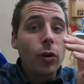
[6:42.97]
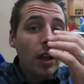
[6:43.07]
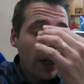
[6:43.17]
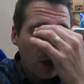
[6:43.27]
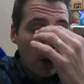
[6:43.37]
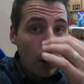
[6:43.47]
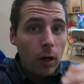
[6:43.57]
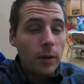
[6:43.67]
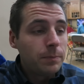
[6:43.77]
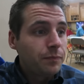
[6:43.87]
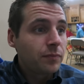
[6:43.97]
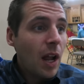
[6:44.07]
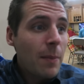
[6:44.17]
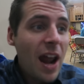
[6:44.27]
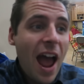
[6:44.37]
really cool.
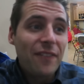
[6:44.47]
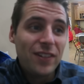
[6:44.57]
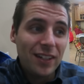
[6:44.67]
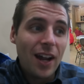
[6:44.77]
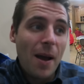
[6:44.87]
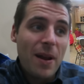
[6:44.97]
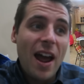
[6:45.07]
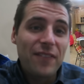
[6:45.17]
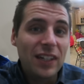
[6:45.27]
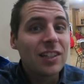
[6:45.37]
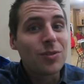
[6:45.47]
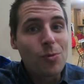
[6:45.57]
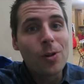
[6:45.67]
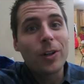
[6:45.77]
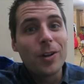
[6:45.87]
I'm gonna have to get some
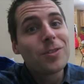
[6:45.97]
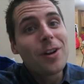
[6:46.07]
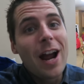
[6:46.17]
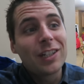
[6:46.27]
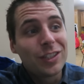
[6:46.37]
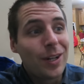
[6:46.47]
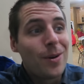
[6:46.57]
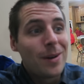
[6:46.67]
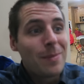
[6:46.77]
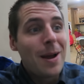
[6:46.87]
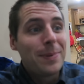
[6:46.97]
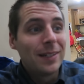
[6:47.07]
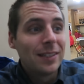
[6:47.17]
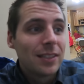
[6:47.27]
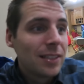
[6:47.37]
roller coaster action going at my
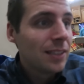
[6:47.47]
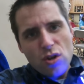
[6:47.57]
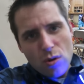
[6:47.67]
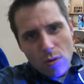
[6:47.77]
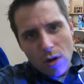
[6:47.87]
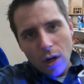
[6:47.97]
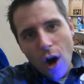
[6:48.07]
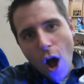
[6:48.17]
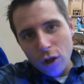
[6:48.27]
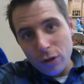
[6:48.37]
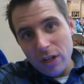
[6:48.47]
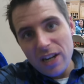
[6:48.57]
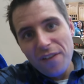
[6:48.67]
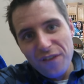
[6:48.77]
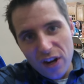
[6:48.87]
place. New Call of
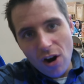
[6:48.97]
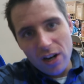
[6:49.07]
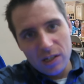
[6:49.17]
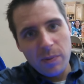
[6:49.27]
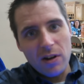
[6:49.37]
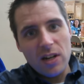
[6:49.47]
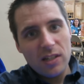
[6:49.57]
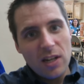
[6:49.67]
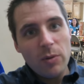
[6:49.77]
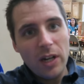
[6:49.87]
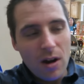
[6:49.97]
Duty VR experience. Here we